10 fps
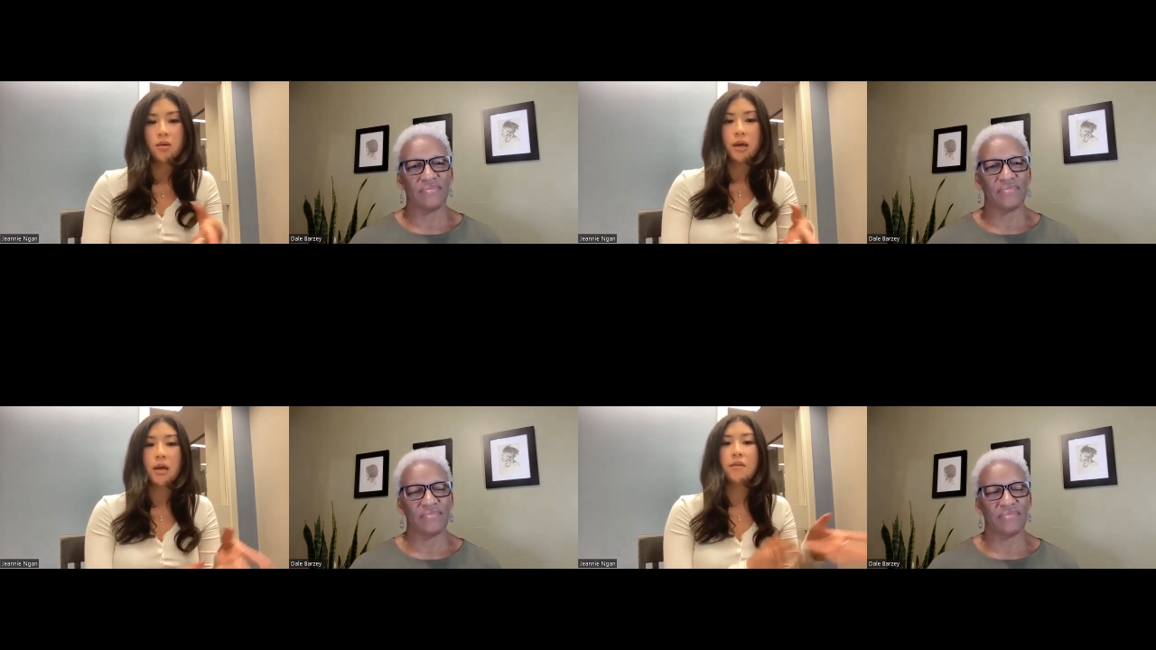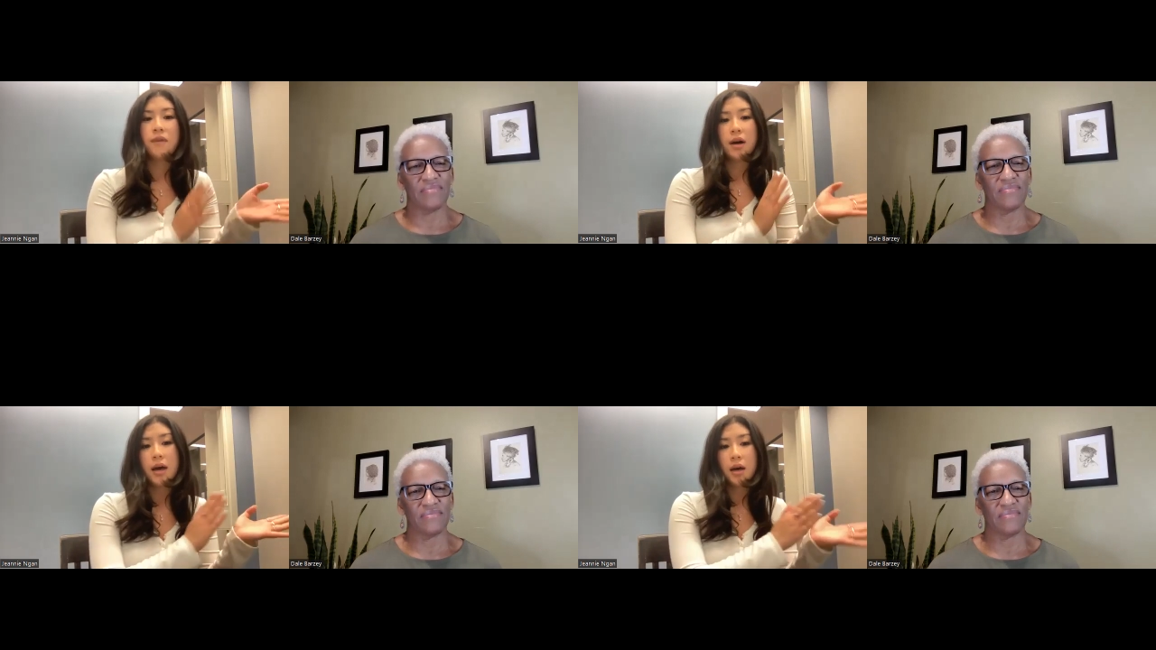Speaker 1: okay,
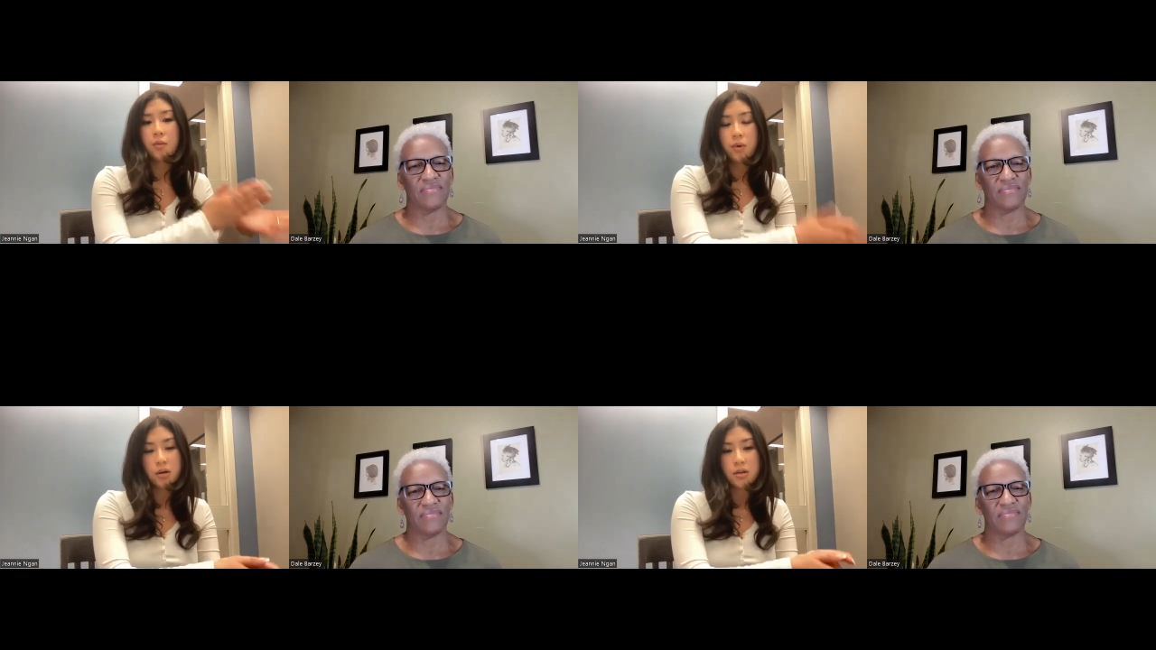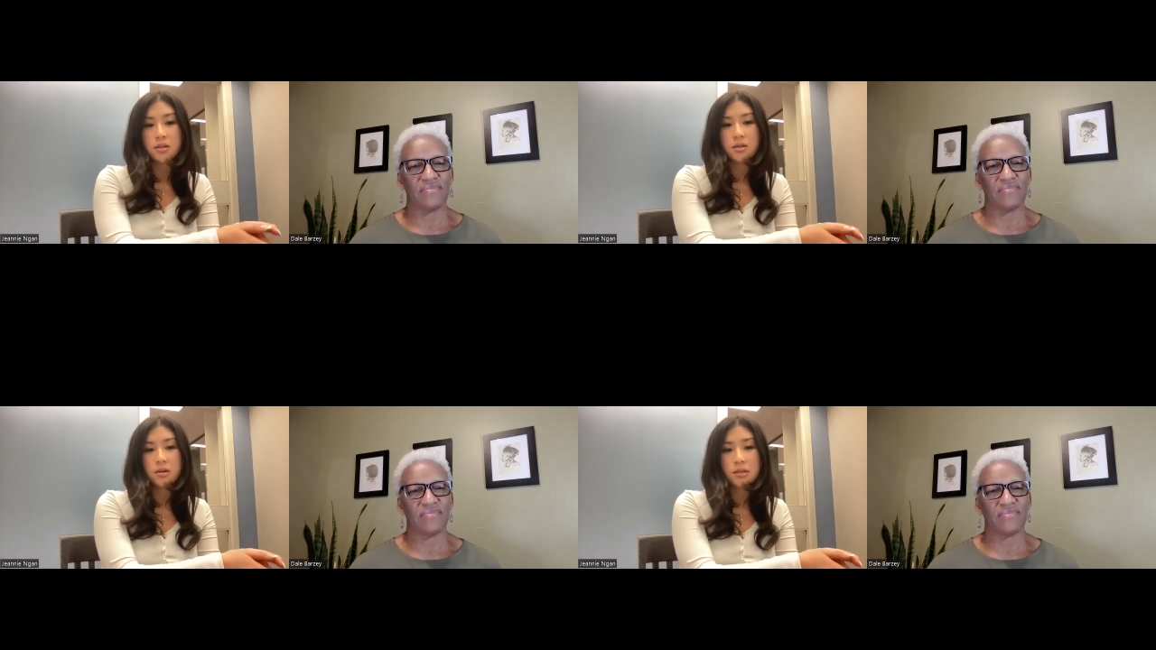if I had work a
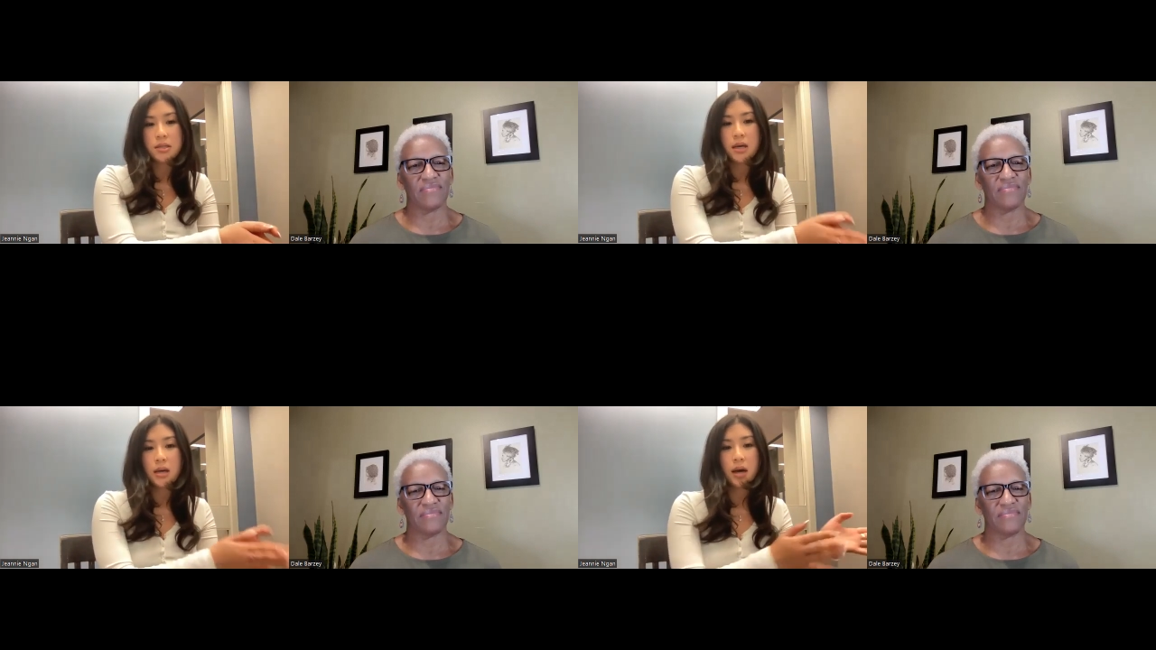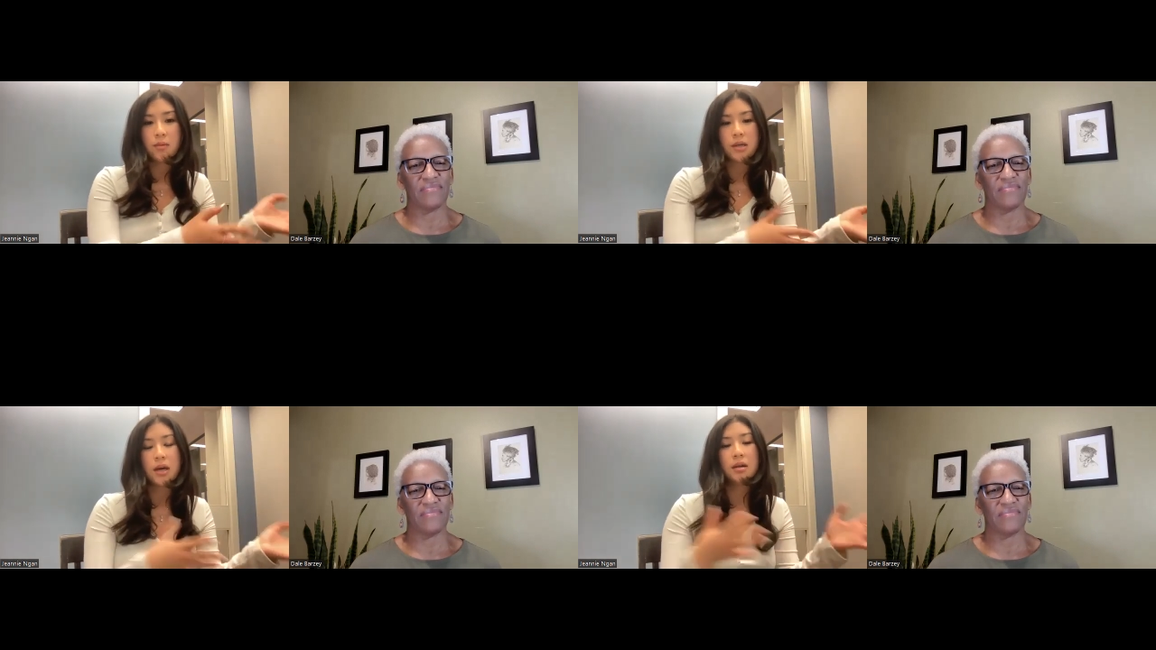certain day, I
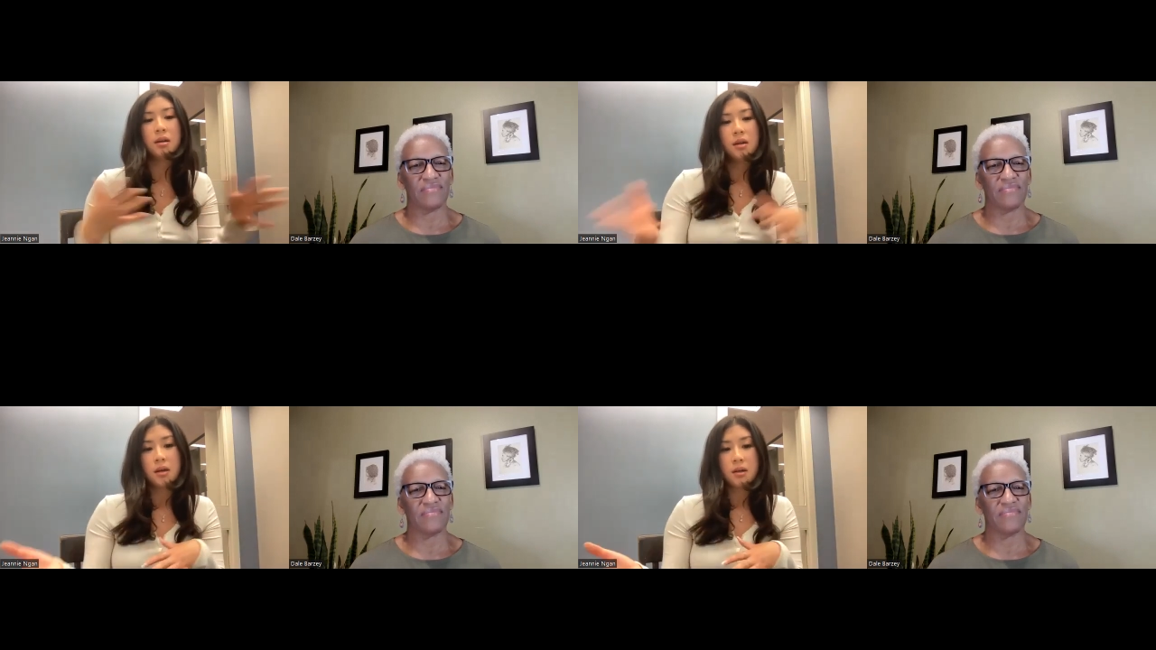would get